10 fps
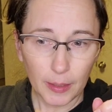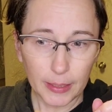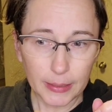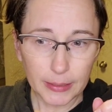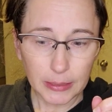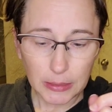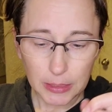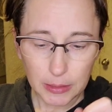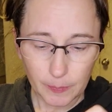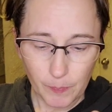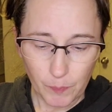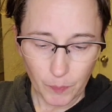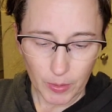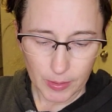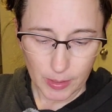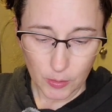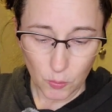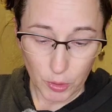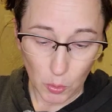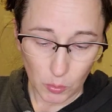And it says
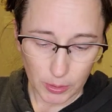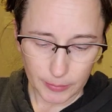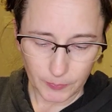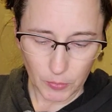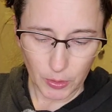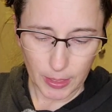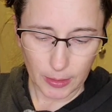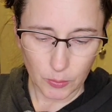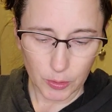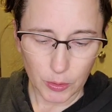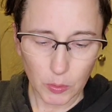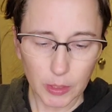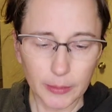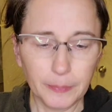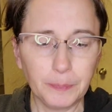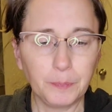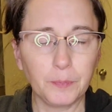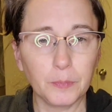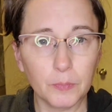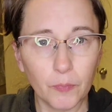granola. You can add granola.
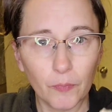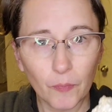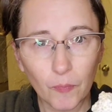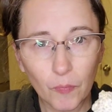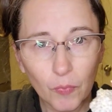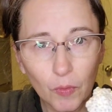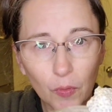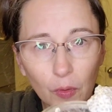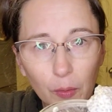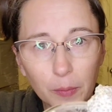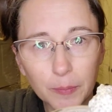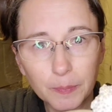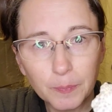So